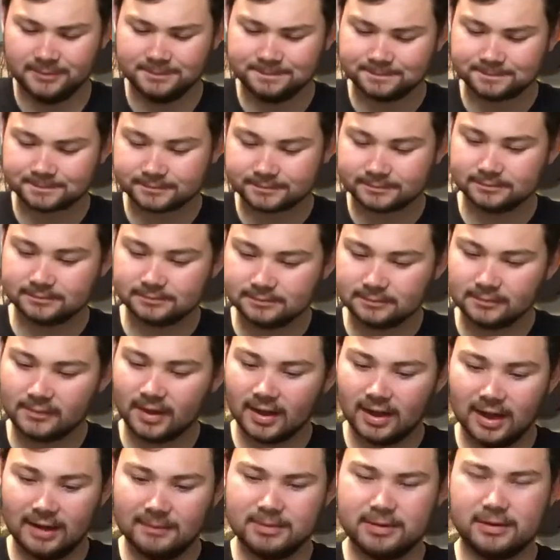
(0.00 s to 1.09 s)

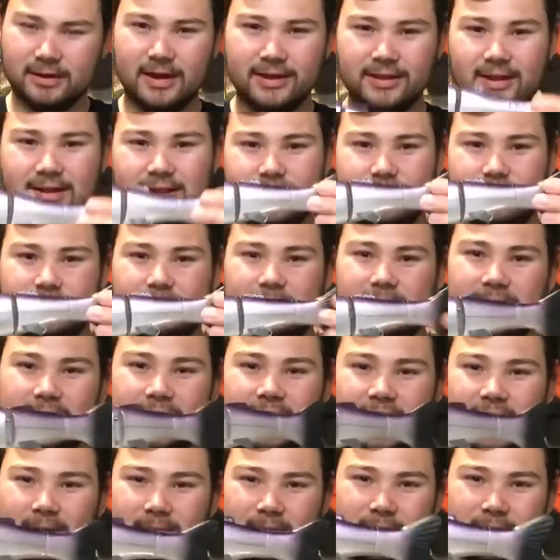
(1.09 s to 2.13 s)
So I thought this would be,